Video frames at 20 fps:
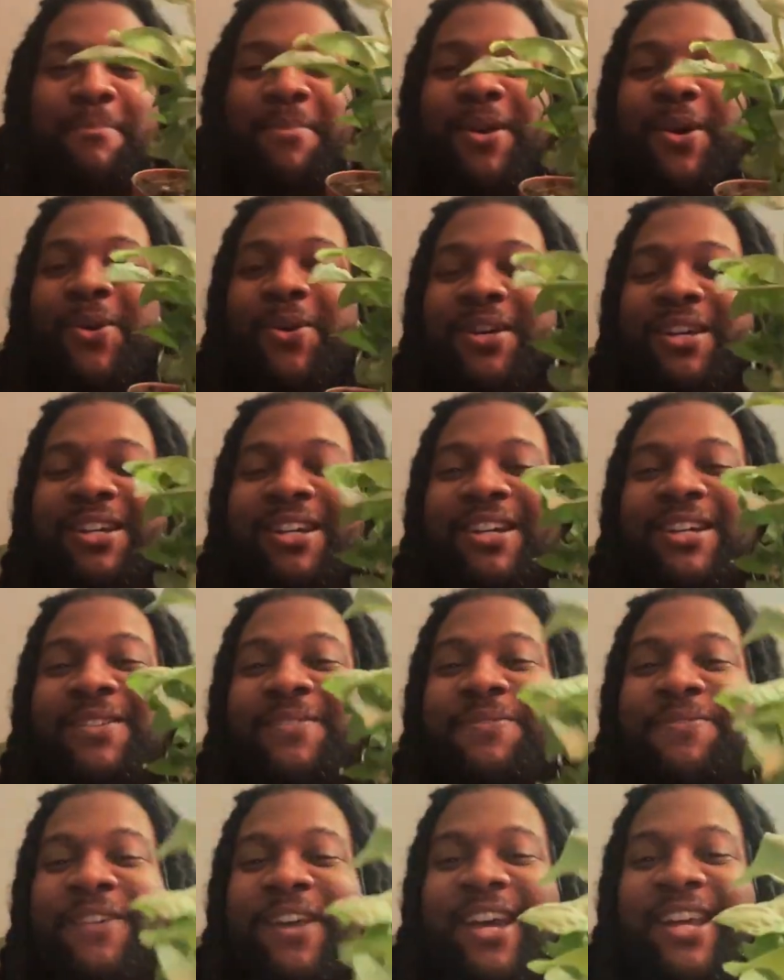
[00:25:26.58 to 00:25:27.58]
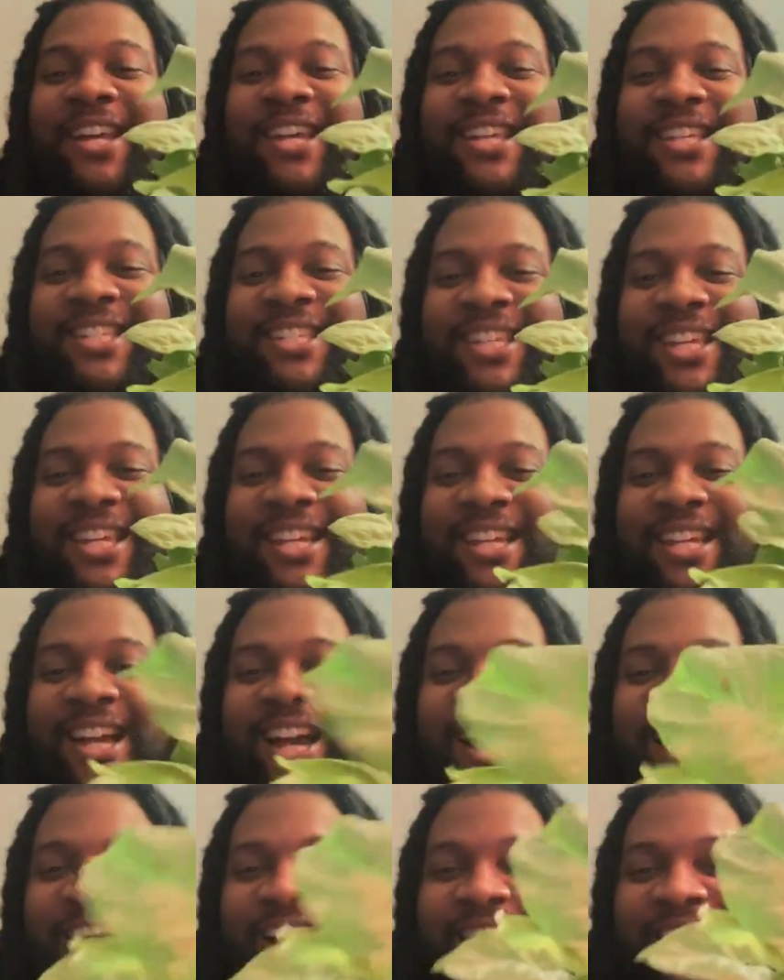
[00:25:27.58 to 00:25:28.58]
Milk Confetti
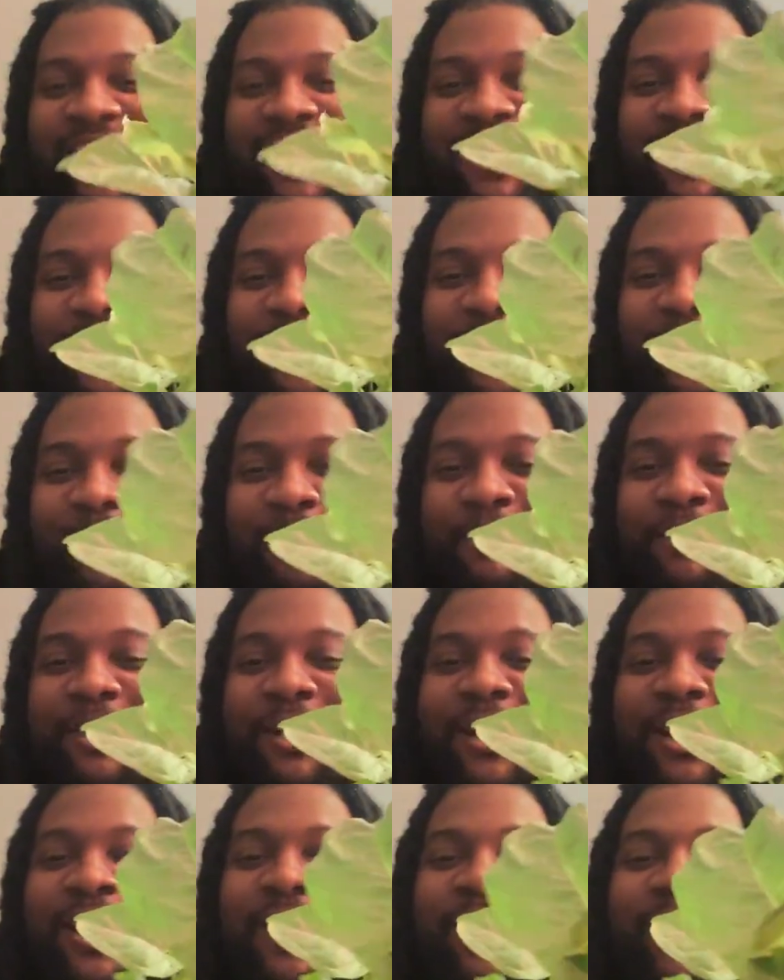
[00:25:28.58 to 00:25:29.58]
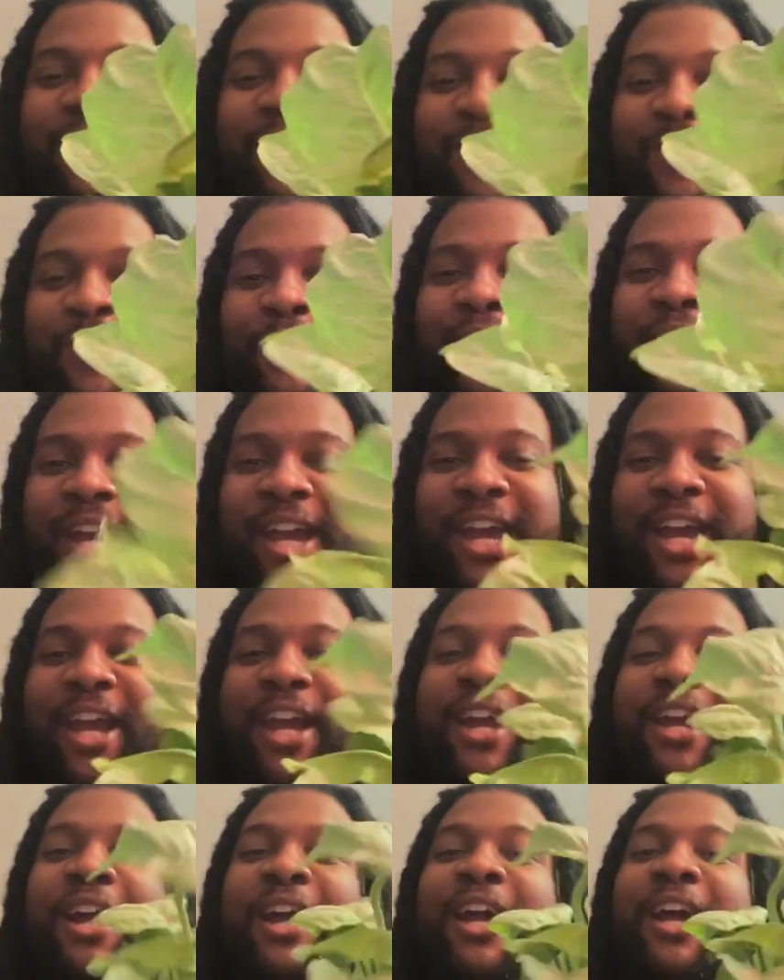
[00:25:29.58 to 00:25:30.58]
Syngonium.
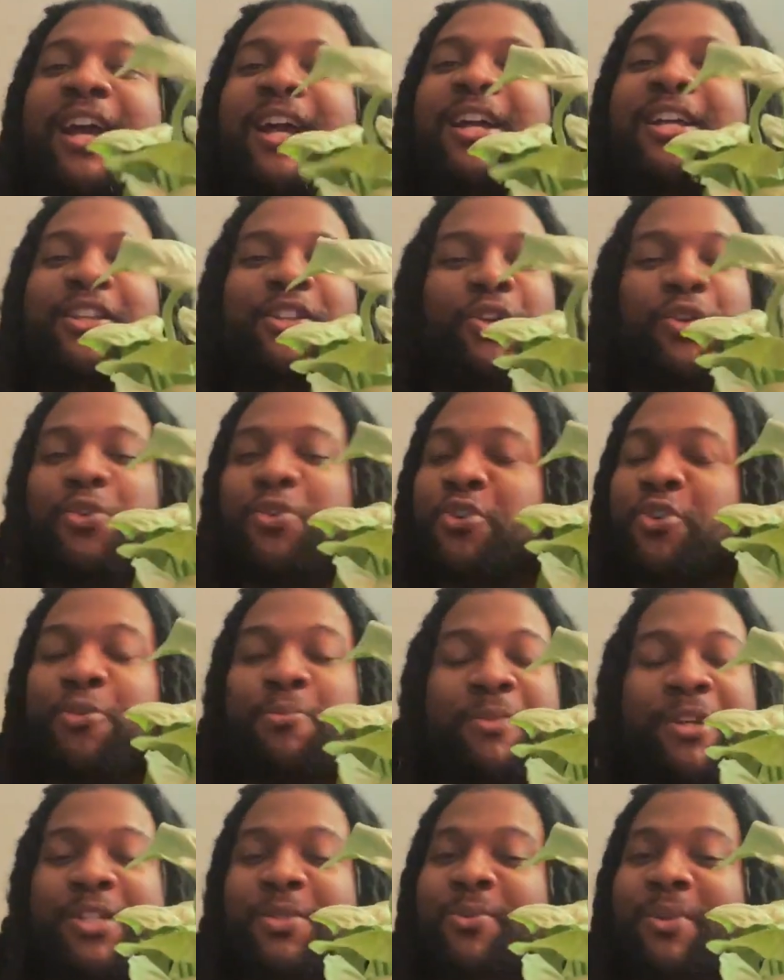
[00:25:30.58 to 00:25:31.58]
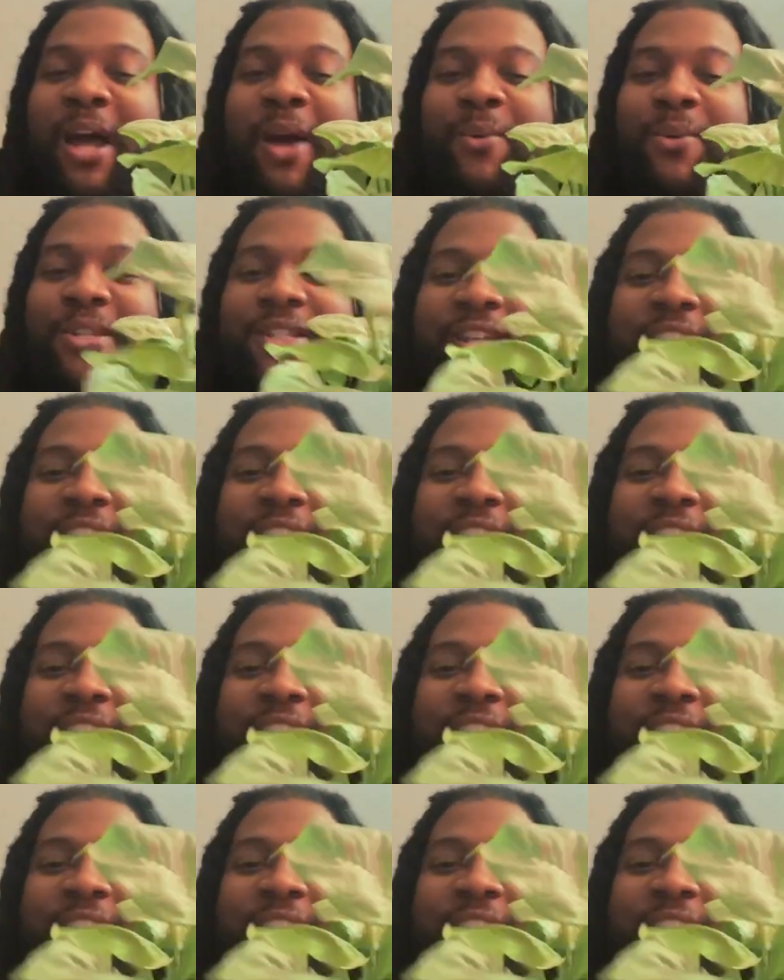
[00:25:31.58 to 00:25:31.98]
Okay. You, you missed what I